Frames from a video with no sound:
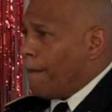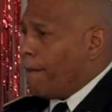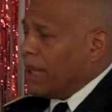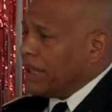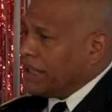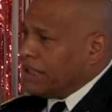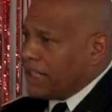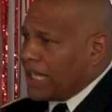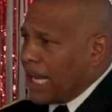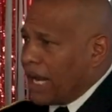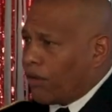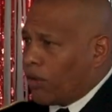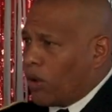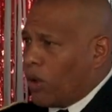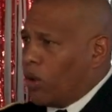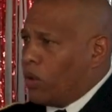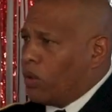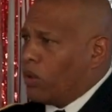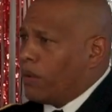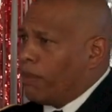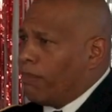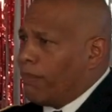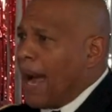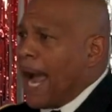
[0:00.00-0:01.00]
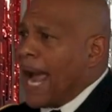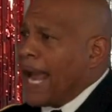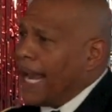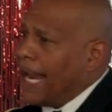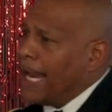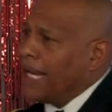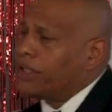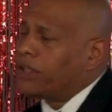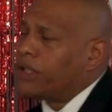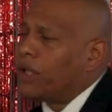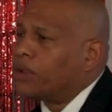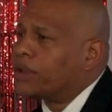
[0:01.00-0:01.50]
But General
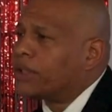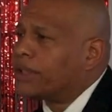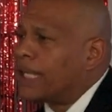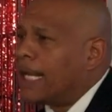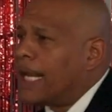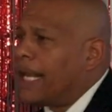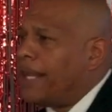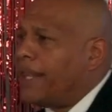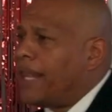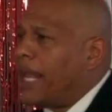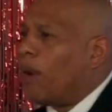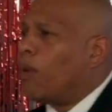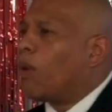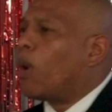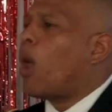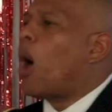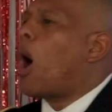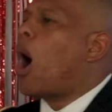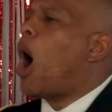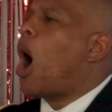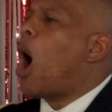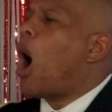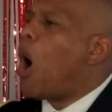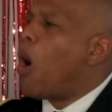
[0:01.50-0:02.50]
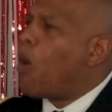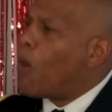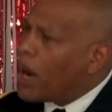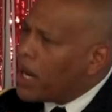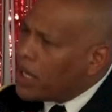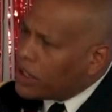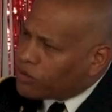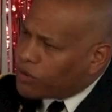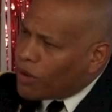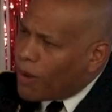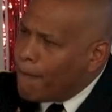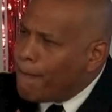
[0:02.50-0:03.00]
Maya Angelou said they will
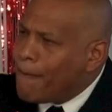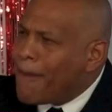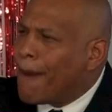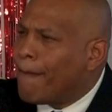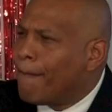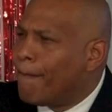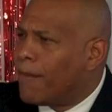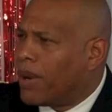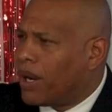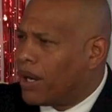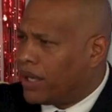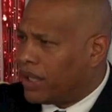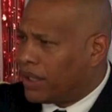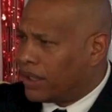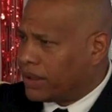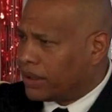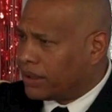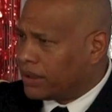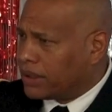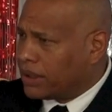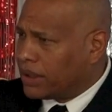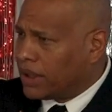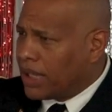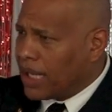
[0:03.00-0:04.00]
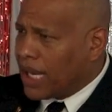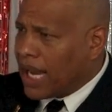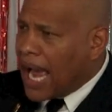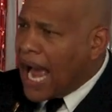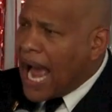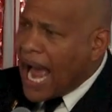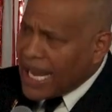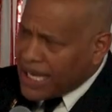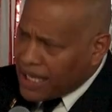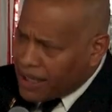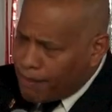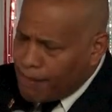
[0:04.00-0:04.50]
always remember
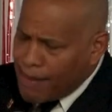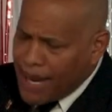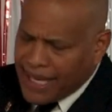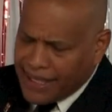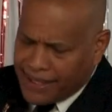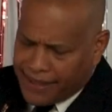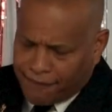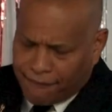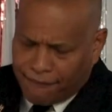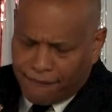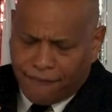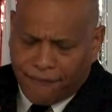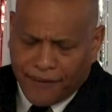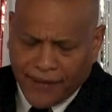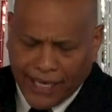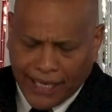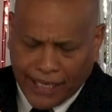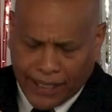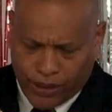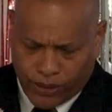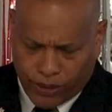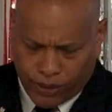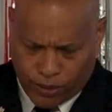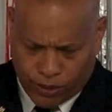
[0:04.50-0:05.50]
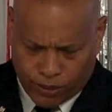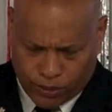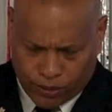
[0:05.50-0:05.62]
how you made them feel.